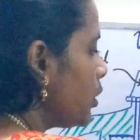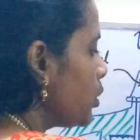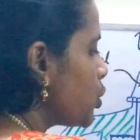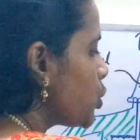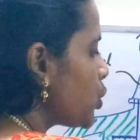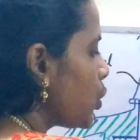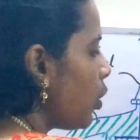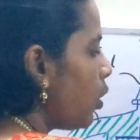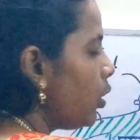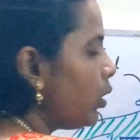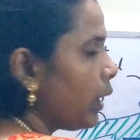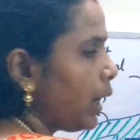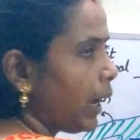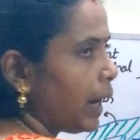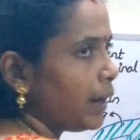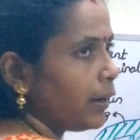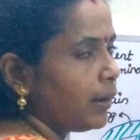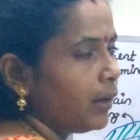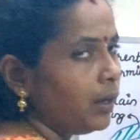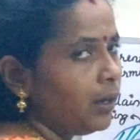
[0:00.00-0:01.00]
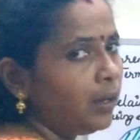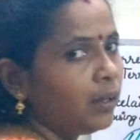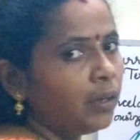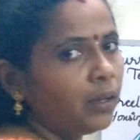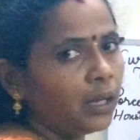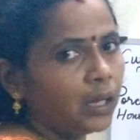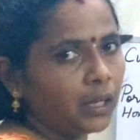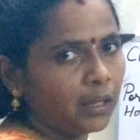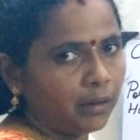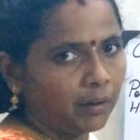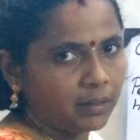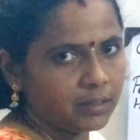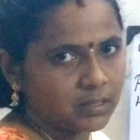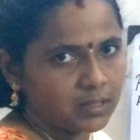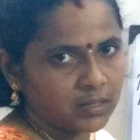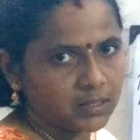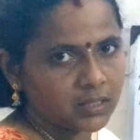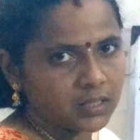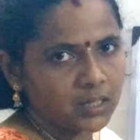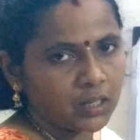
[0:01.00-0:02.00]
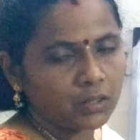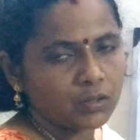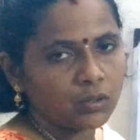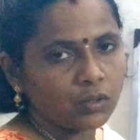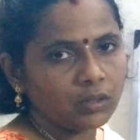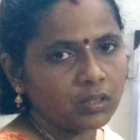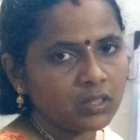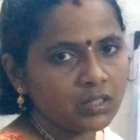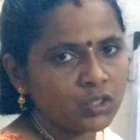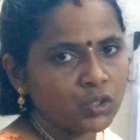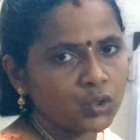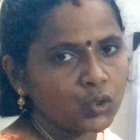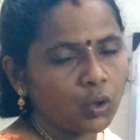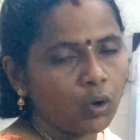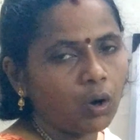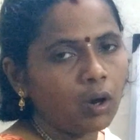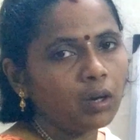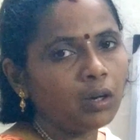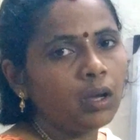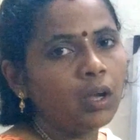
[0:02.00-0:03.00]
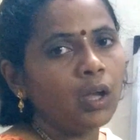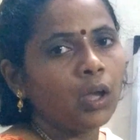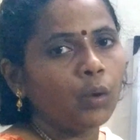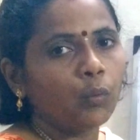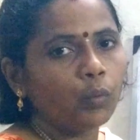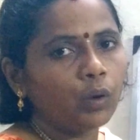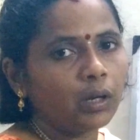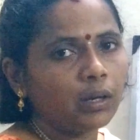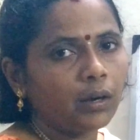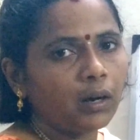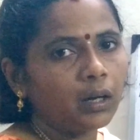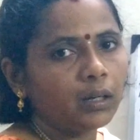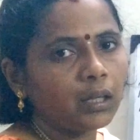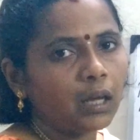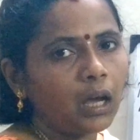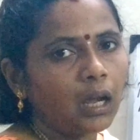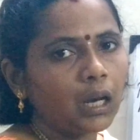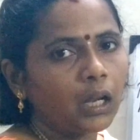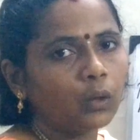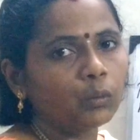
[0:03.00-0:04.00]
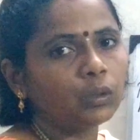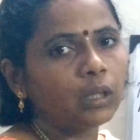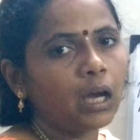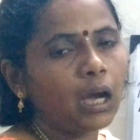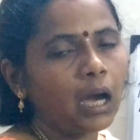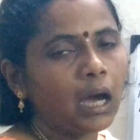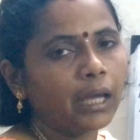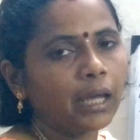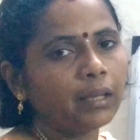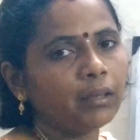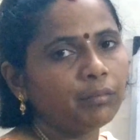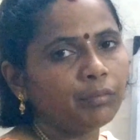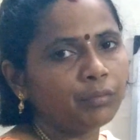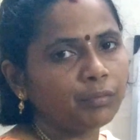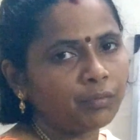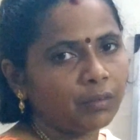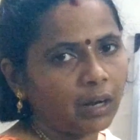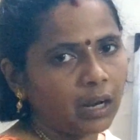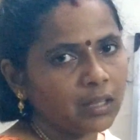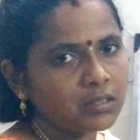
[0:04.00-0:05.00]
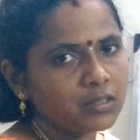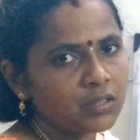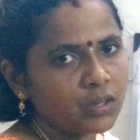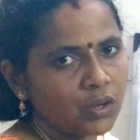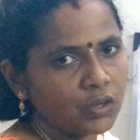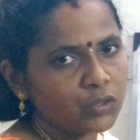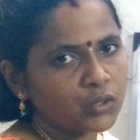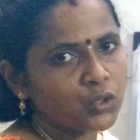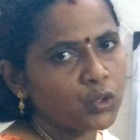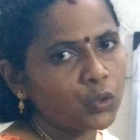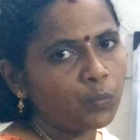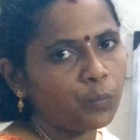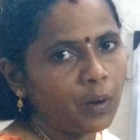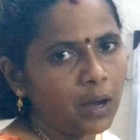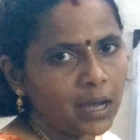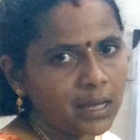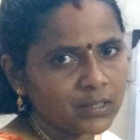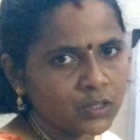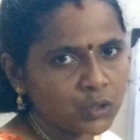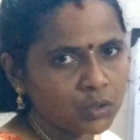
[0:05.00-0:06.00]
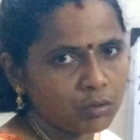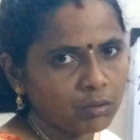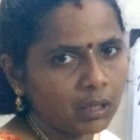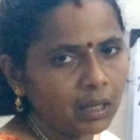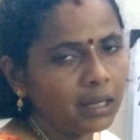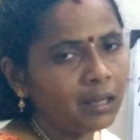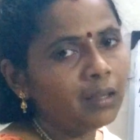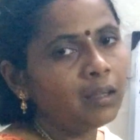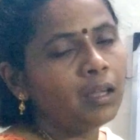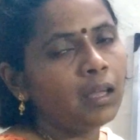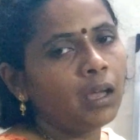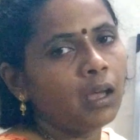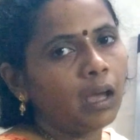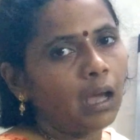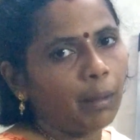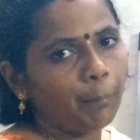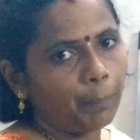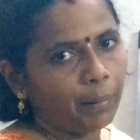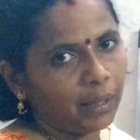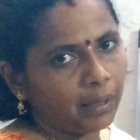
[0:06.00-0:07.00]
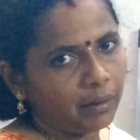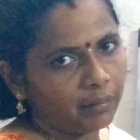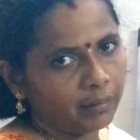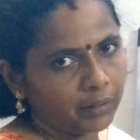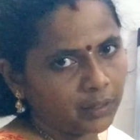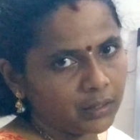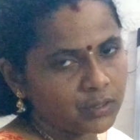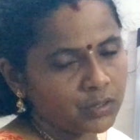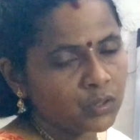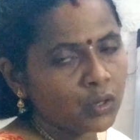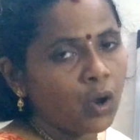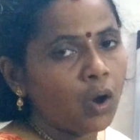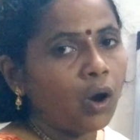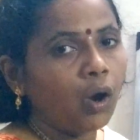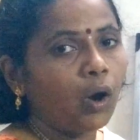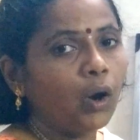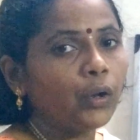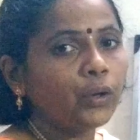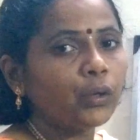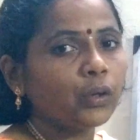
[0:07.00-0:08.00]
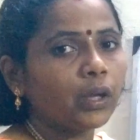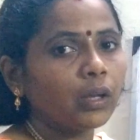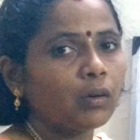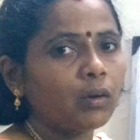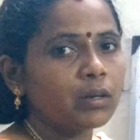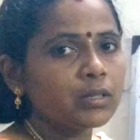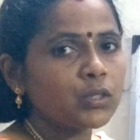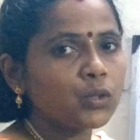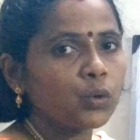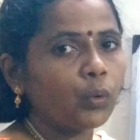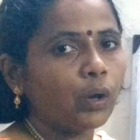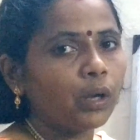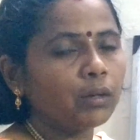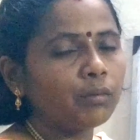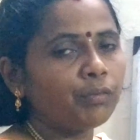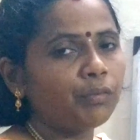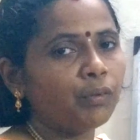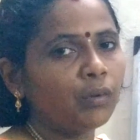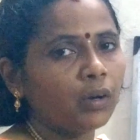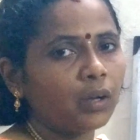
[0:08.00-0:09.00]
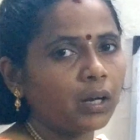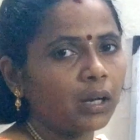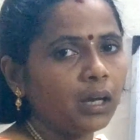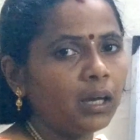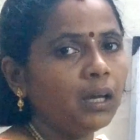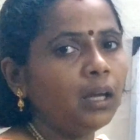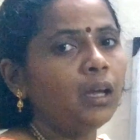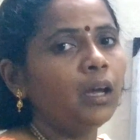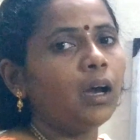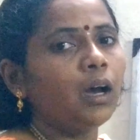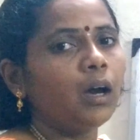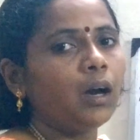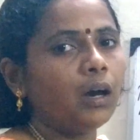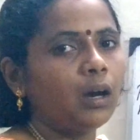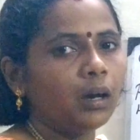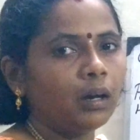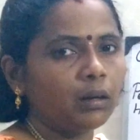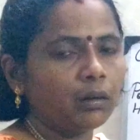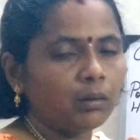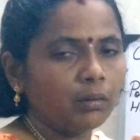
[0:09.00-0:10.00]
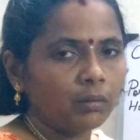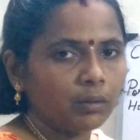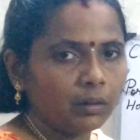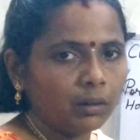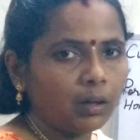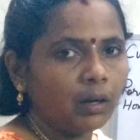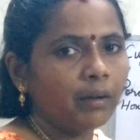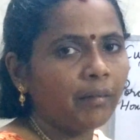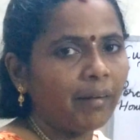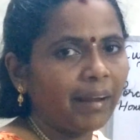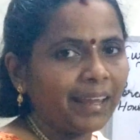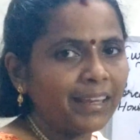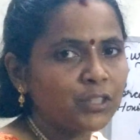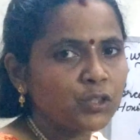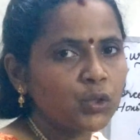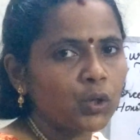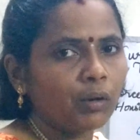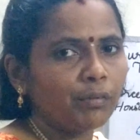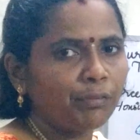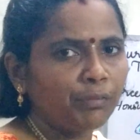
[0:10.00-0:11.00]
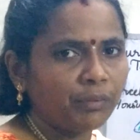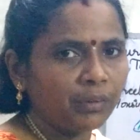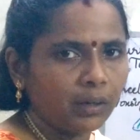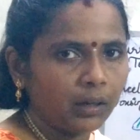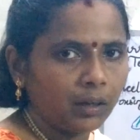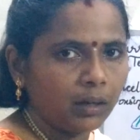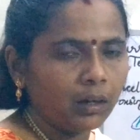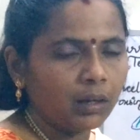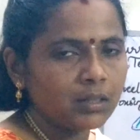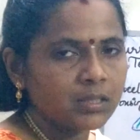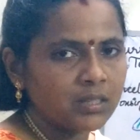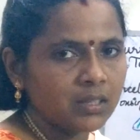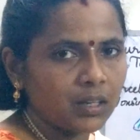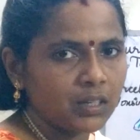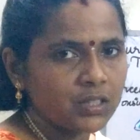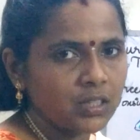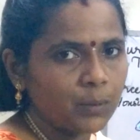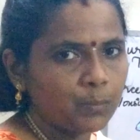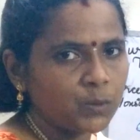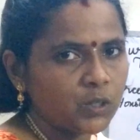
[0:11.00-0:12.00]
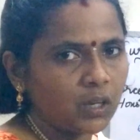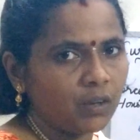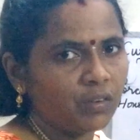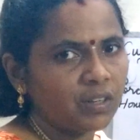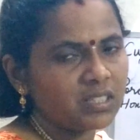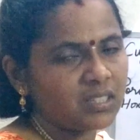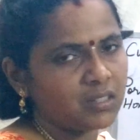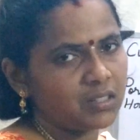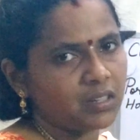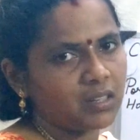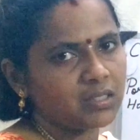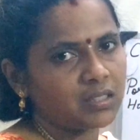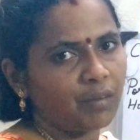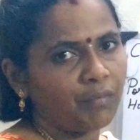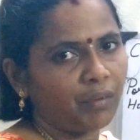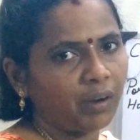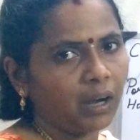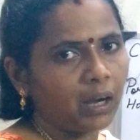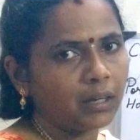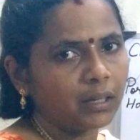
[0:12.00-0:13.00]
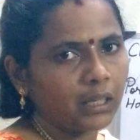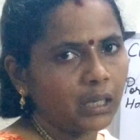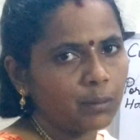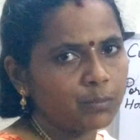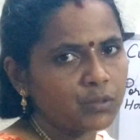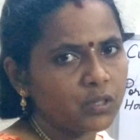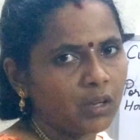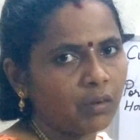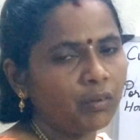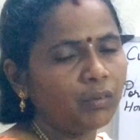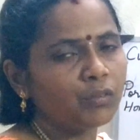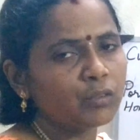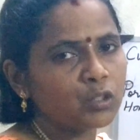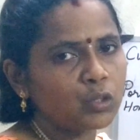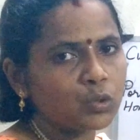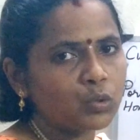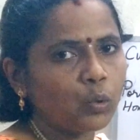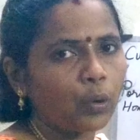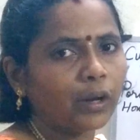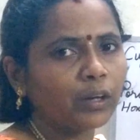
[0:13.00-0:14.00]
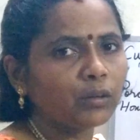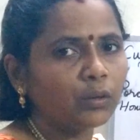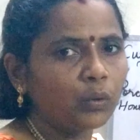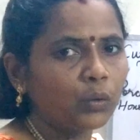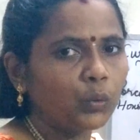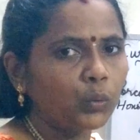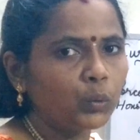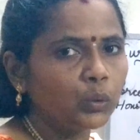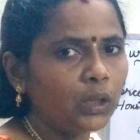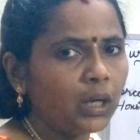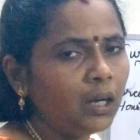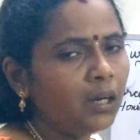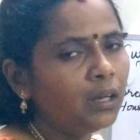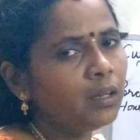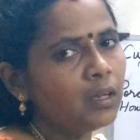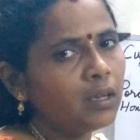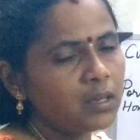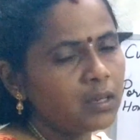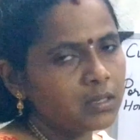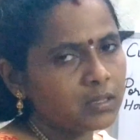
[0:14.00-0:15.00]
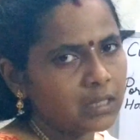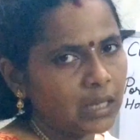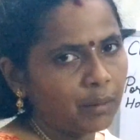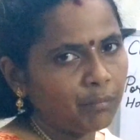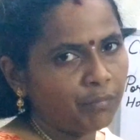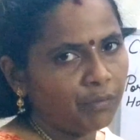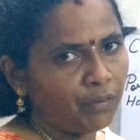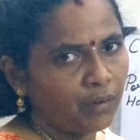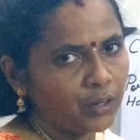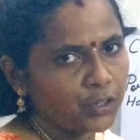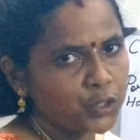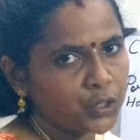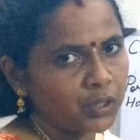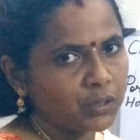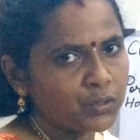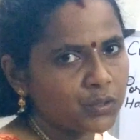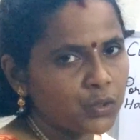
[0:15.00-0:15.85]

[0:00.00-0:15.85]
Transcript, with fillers: choke and a resistor. So, this choke will not allow the high transients to pass to the apparatus or you can also go in for a, a, a range of uh, surge absorber such as a Ferranti absorber which is going to do the same function.